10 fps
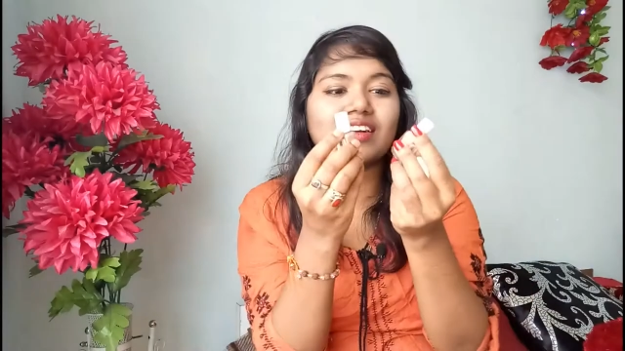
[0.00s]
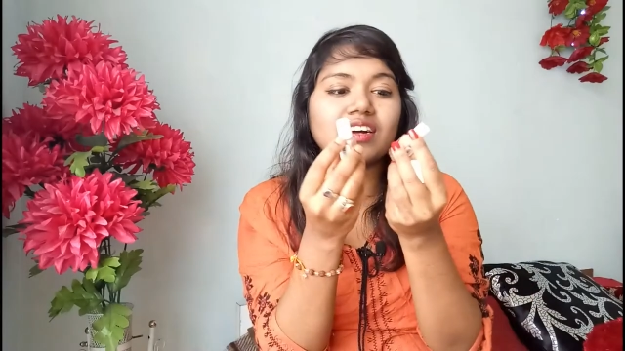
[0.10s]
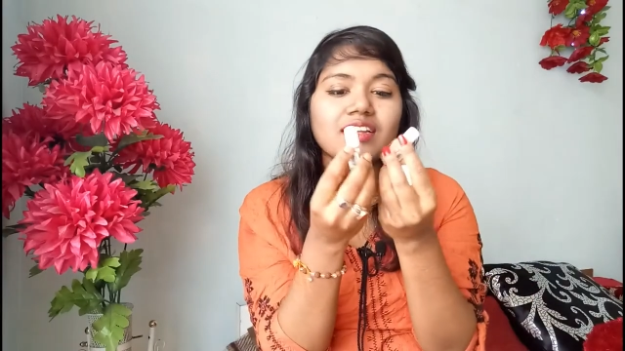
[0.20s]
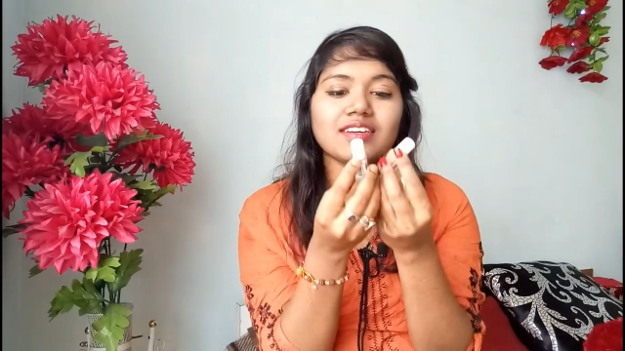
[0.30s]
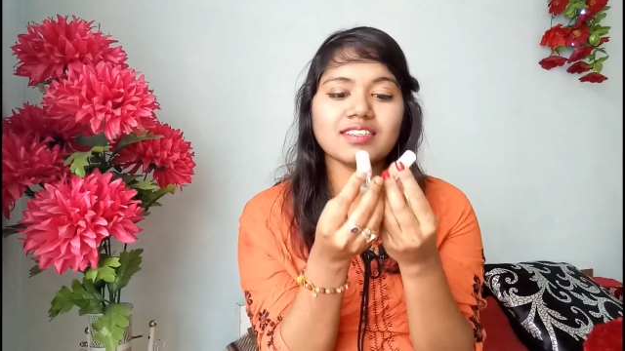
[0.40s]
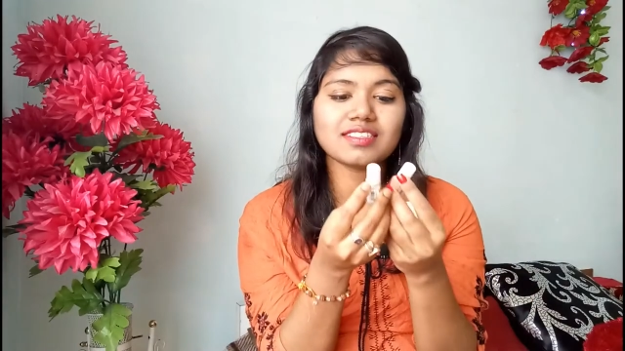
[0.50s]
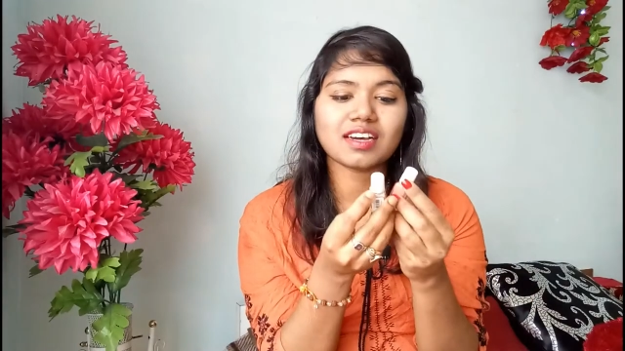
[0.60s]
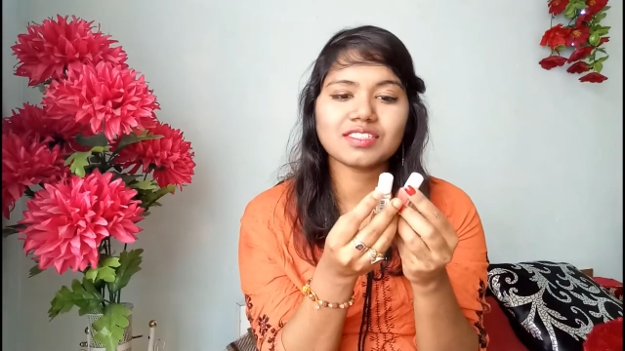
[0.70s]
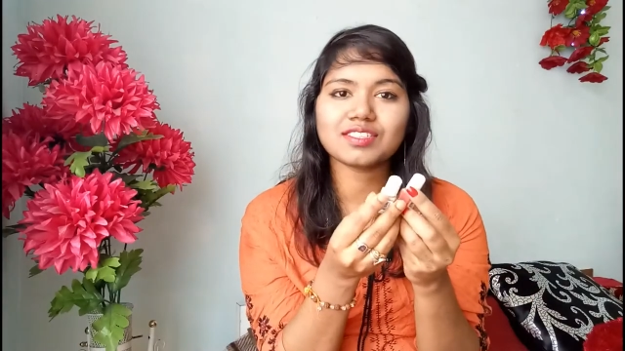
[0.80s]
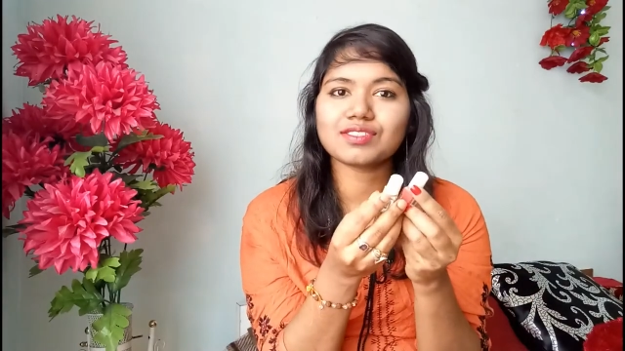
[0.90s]
and the
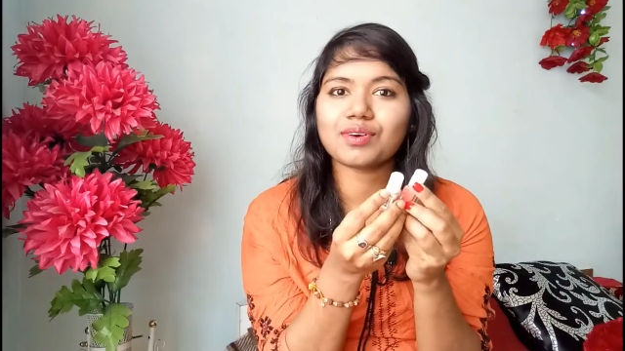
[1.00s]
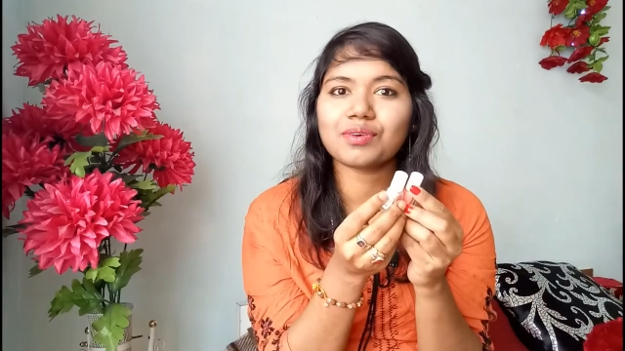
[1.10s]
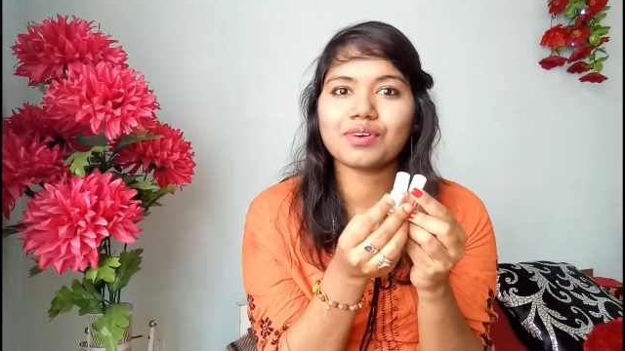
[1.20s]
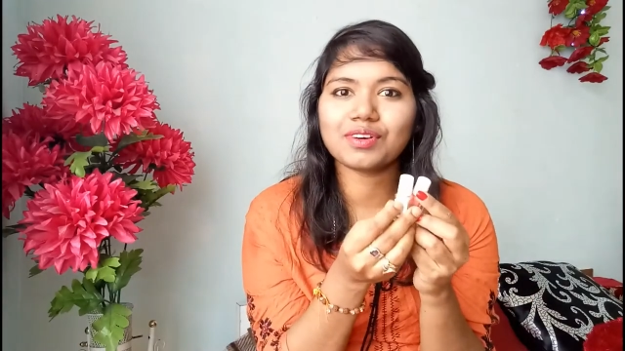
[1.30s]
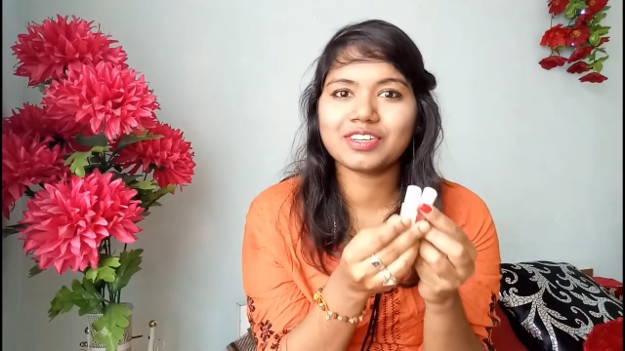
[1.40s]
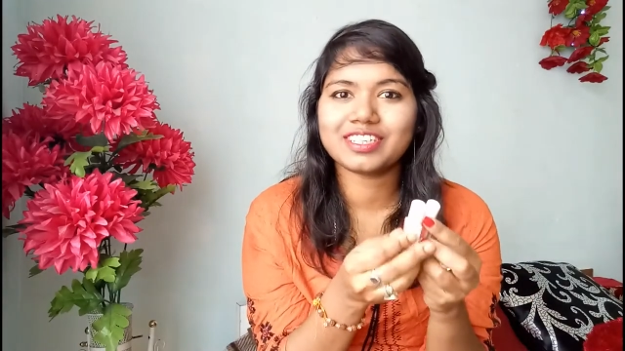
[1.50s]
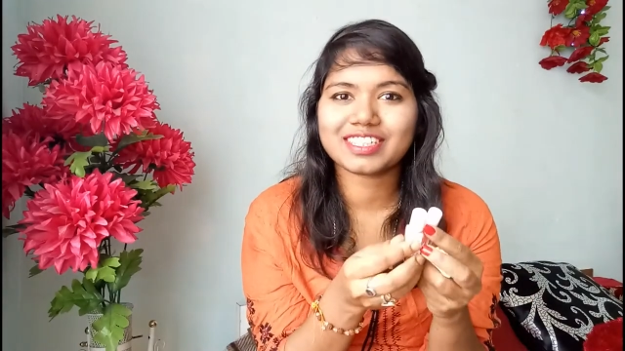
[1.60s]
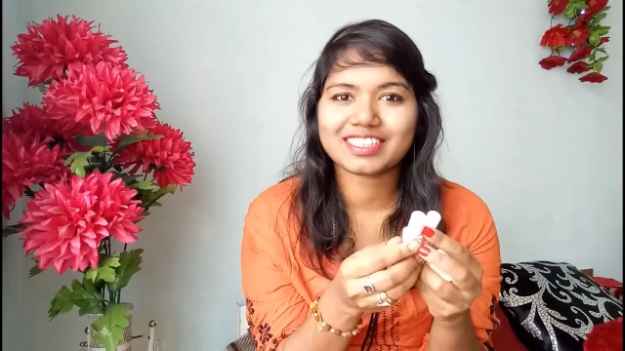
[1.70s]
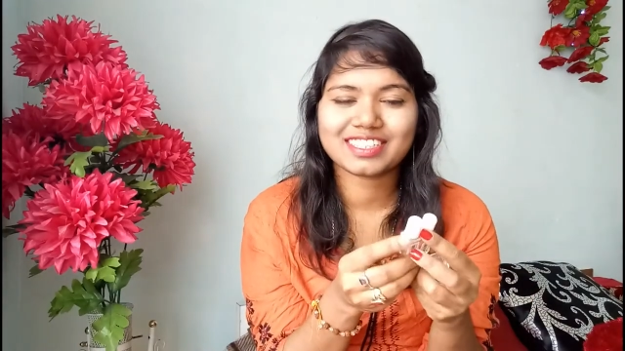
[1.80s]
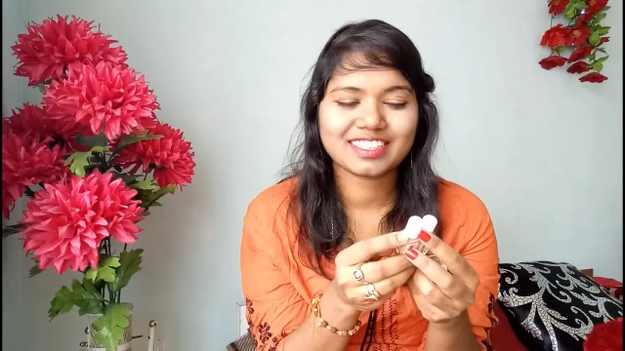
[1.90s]
colors are so
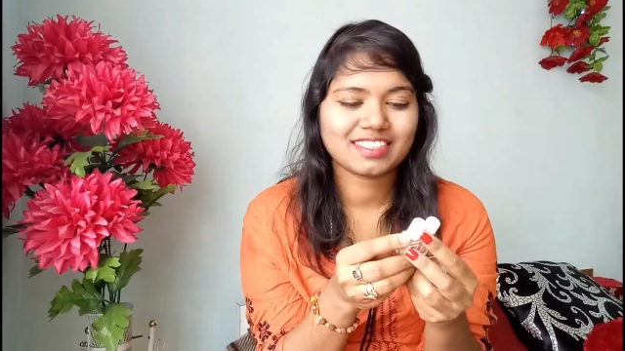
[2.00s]
good.